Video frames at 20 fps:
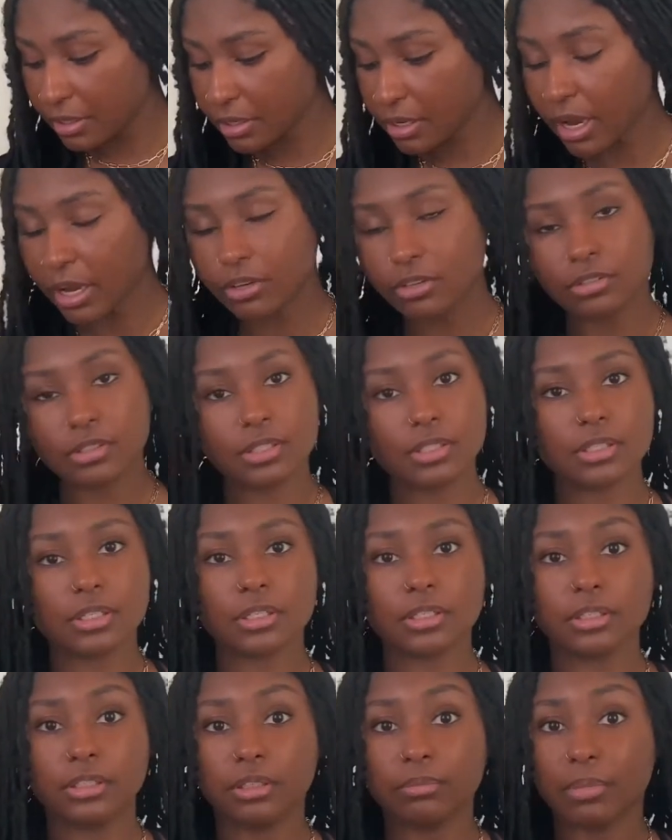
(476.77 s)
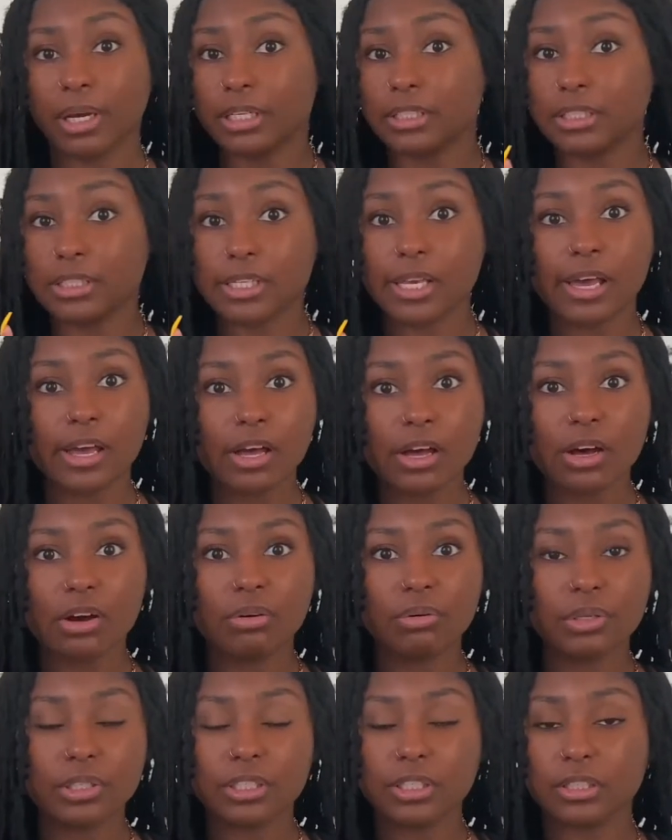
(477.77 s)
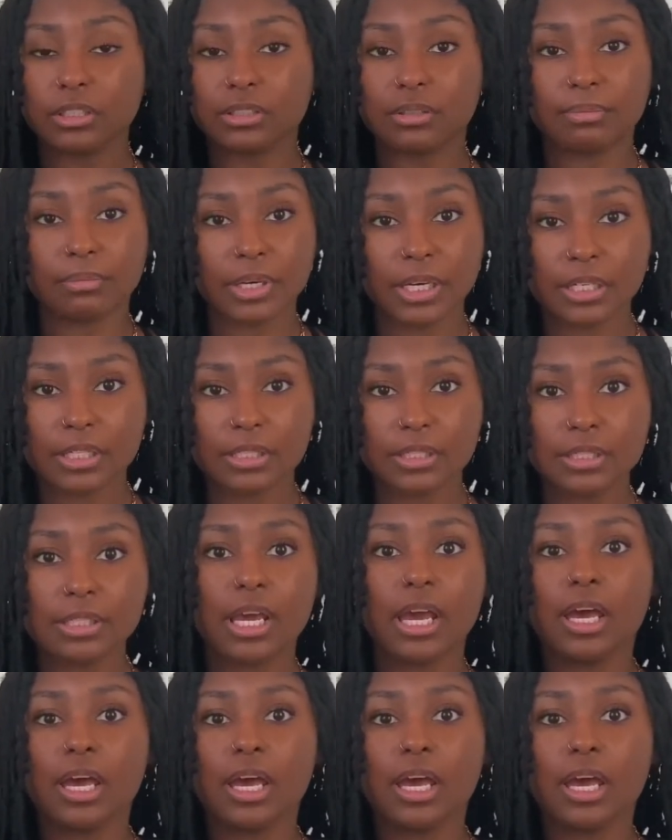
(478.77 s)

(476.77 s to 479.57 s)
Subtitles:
I use it to clean my scale when it gets a mess.